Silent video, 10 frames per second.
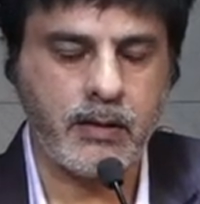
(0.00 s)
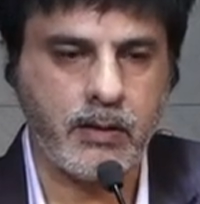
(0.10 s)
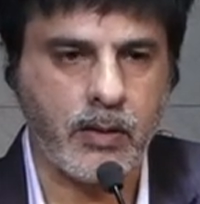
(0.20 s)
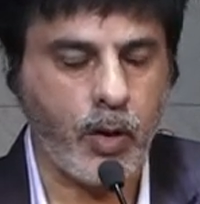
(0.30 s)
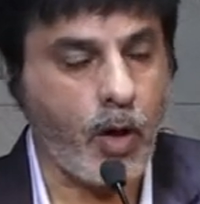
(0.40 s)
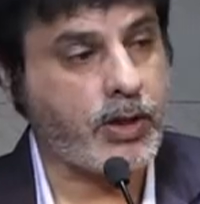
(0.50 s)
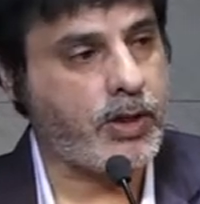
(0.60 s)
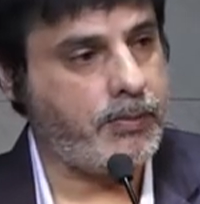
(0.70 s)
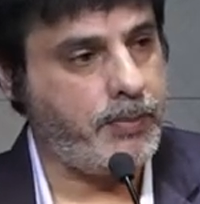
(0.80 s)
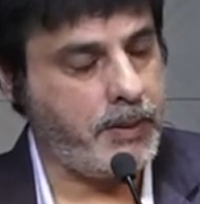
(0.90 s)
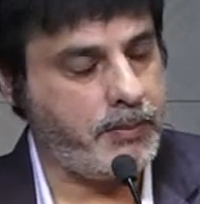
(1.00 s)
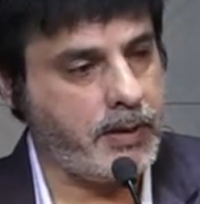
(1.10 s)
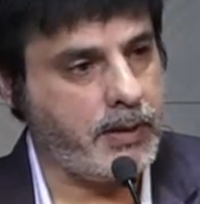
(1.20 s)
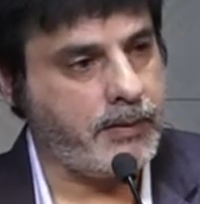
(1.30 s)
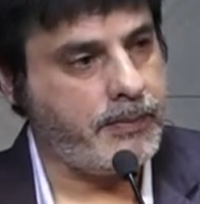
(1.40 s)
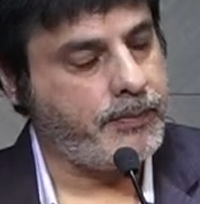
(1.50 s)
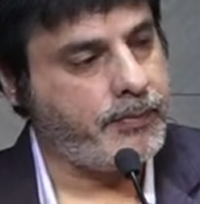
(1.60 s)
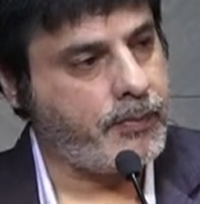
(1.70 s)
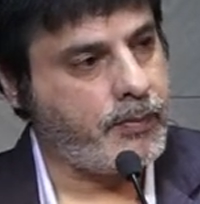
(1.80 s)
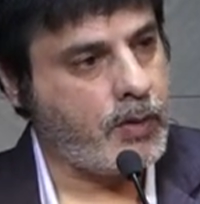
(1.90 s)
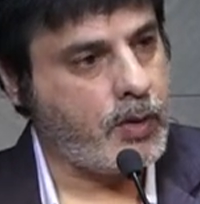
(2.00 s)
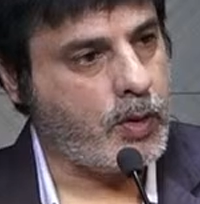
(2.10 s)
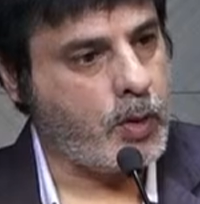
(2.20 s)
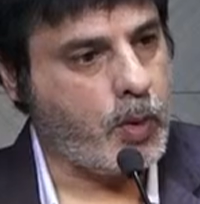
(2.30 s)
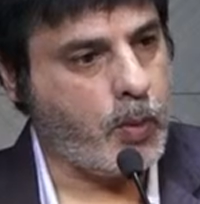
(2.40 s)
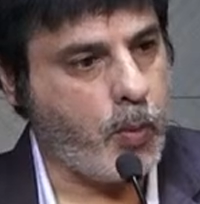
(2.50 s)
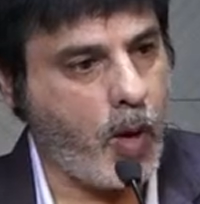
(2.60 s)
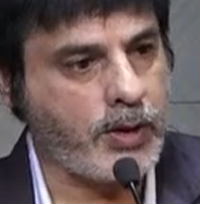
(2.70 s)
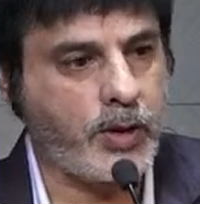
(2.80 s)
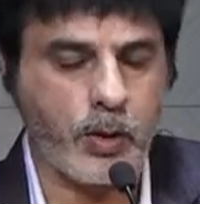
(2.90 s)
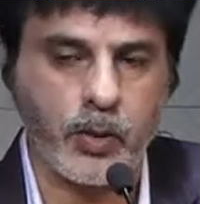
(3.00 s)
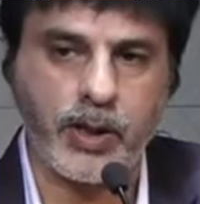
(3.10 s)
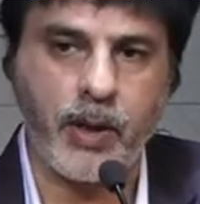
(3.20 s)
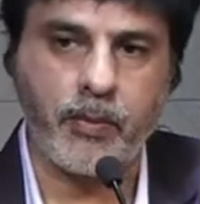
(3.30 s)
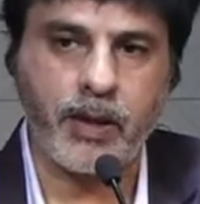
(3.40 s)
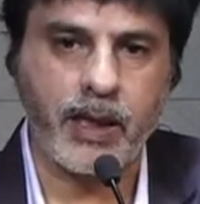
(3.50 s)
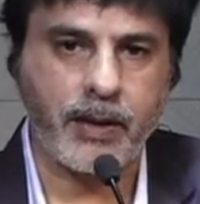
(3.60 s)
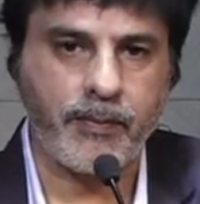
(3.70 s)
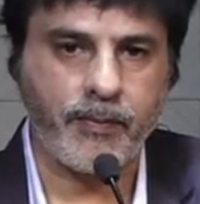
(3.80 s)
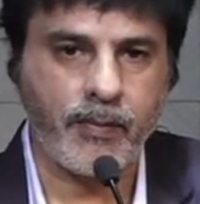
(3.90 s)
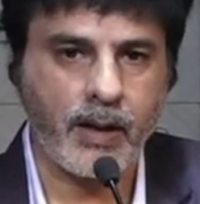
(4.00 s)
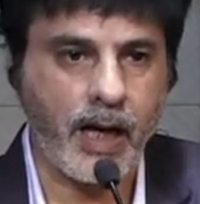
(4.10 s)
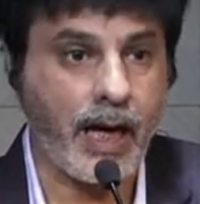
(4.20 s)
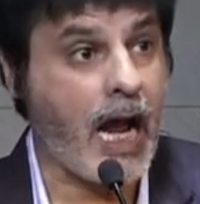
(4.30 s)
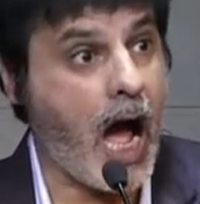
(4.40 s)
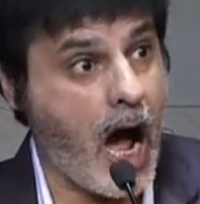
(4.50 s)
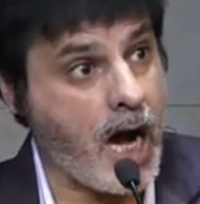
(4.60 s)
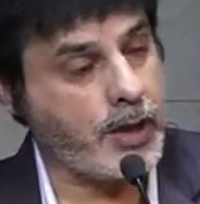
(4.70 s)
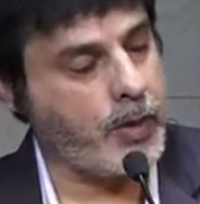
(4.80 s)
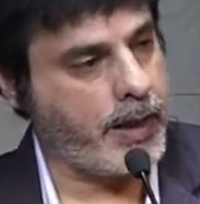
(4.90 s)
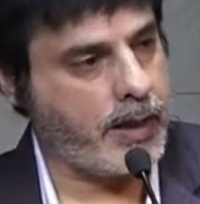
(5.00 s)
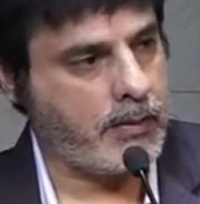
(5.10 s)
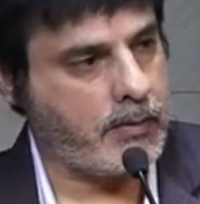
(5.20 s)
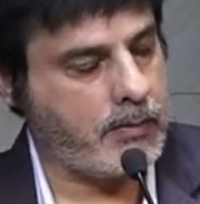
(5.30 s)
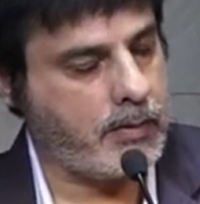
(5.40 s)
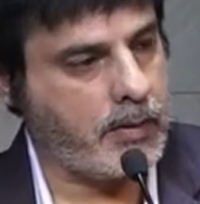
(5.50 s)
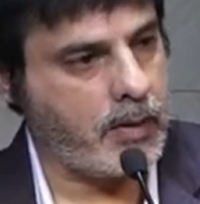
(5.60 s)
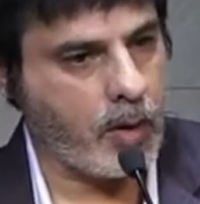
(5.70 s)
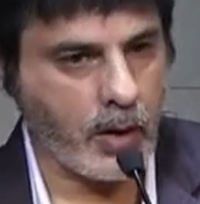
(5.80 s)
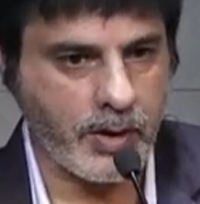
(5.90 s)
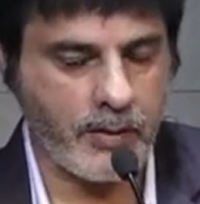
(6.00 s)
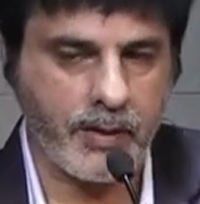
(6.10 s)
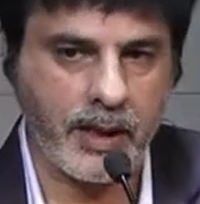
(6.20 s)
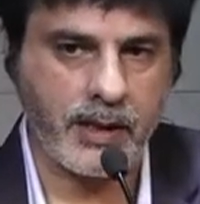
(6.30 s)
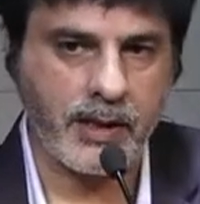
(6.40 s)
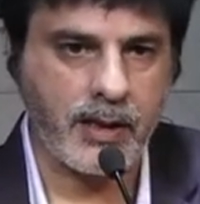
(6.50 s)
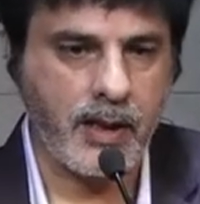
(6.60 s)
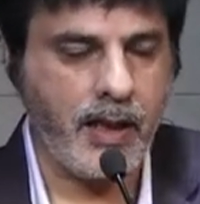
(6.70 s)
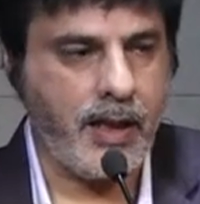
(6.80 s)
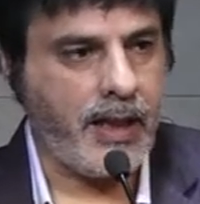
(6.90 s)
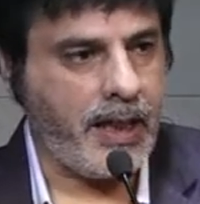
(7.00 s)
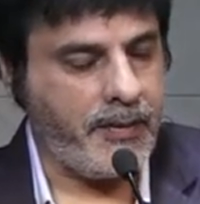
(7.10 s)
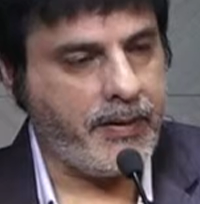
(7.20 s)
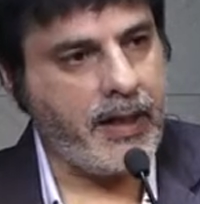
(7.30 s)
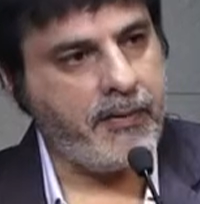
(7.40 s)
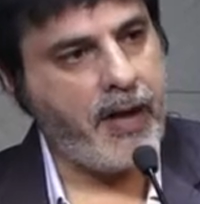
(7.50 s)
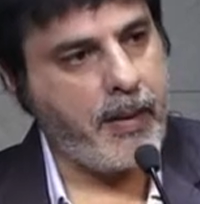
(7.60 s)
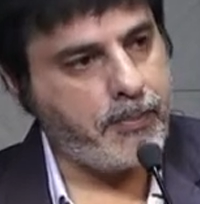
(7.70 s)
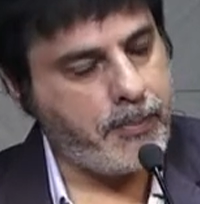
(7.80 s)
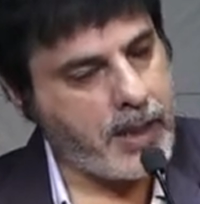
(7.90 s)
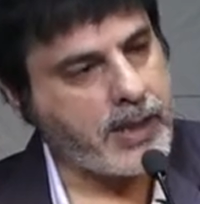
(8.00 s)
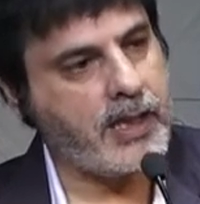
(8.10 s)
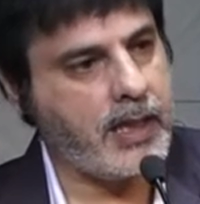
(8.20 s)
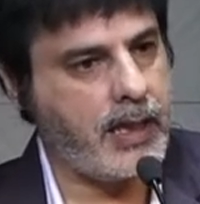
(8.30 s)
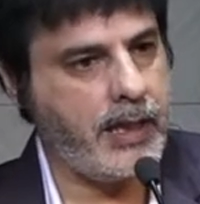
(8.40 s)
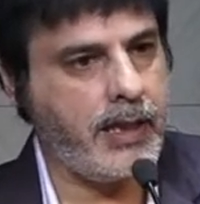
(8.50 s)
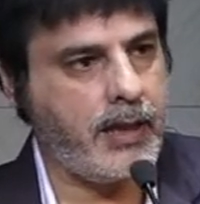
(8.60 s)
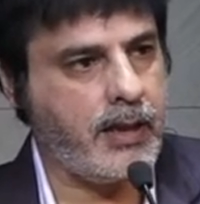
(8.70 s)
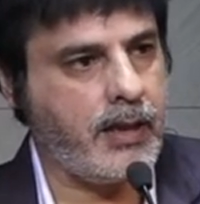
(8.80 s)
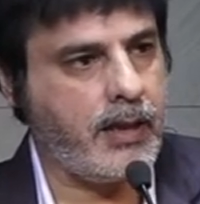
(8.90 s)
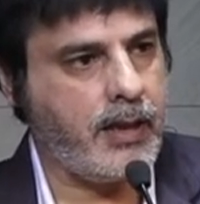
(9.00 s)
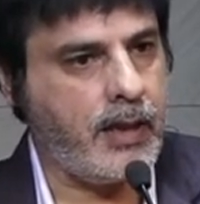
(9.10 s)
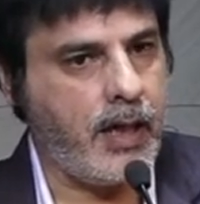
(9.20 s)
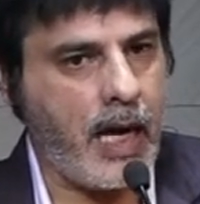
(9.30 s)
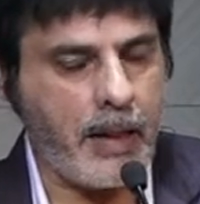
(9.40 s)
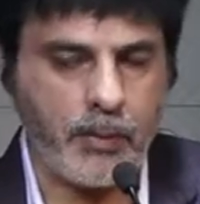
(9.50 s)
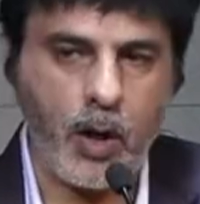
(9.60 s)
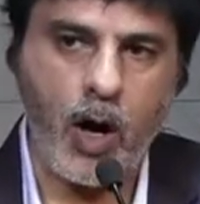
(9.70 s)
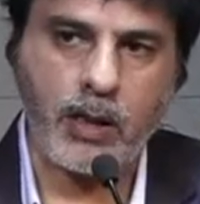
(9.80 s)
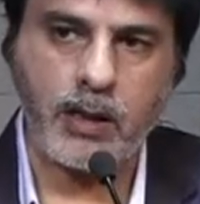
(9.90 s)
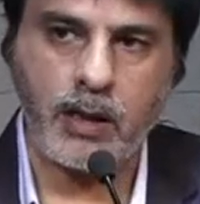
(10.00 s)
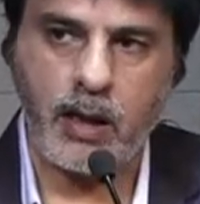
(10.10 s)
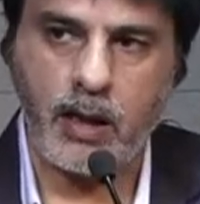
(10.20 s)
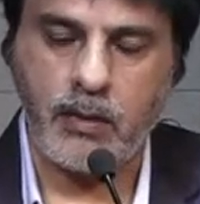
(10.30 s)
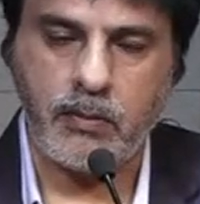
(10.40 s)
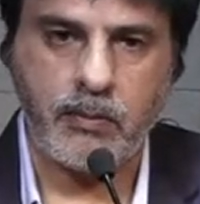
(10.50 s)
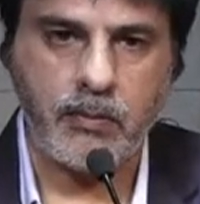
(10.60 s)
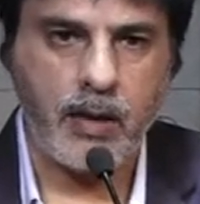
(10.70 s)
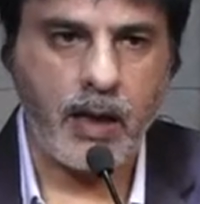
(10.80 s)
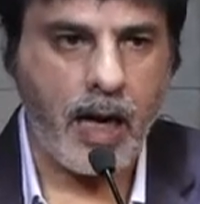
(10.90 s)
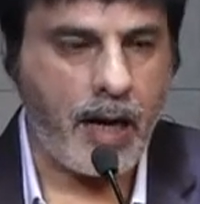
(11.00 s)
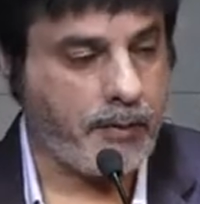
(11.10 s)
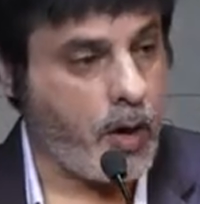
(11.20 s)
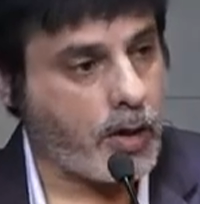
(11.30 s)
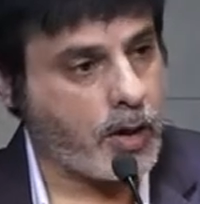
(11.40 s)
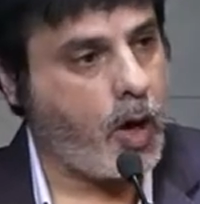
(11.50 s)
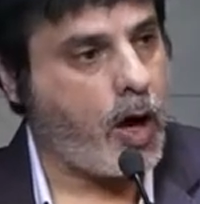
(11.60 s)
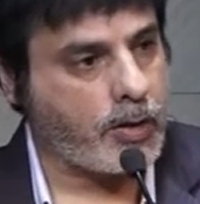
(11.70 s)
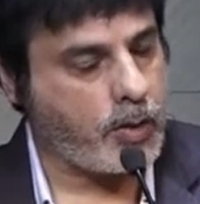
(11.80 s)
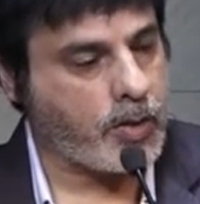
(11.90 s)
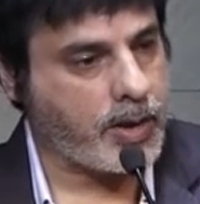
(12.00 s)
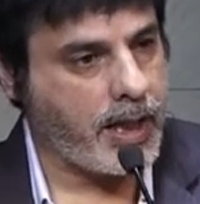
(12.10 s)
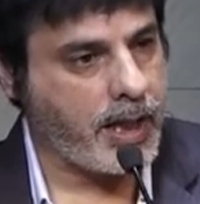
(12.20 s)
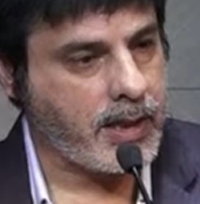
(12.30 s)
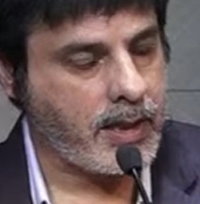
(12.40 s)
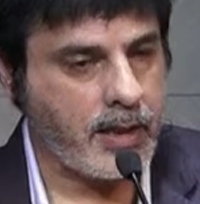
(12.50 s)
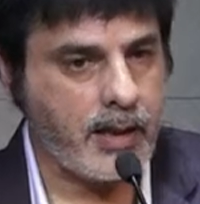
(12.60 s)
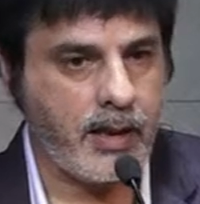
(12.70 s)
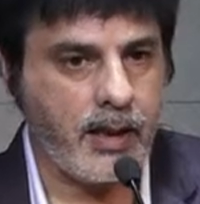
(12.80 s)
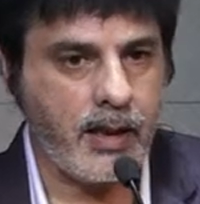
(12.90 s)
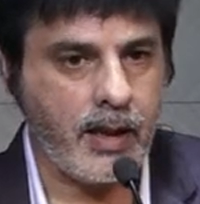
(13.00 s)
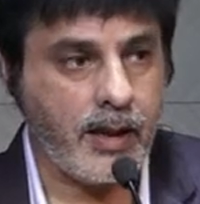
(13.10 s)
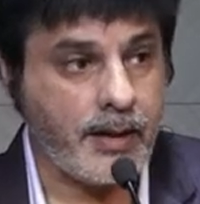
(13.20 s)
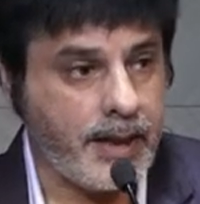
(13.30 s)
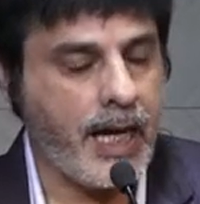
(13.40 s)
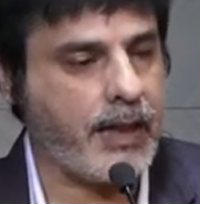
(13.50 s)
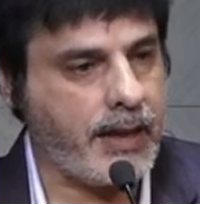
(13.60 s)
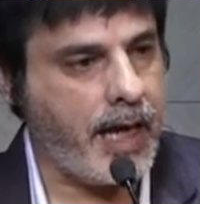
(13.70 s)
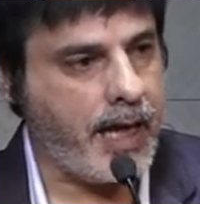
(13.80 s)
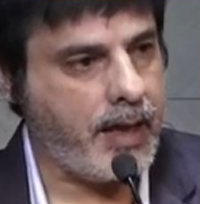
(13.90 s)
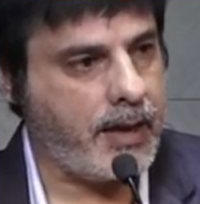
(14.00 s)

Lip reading: lots of people who want to do something and are doing lots of things. Even if I personally am not, have not got those things, they are there.